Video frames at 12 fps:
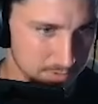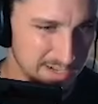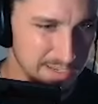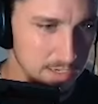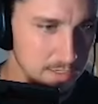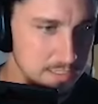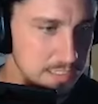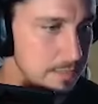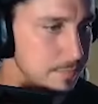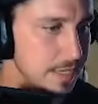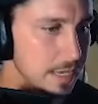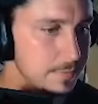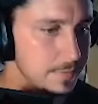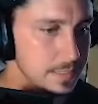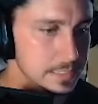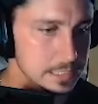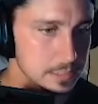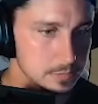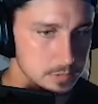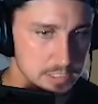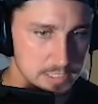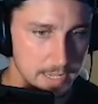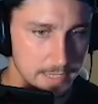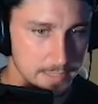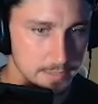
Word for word: Got a young team, K B, so just hang in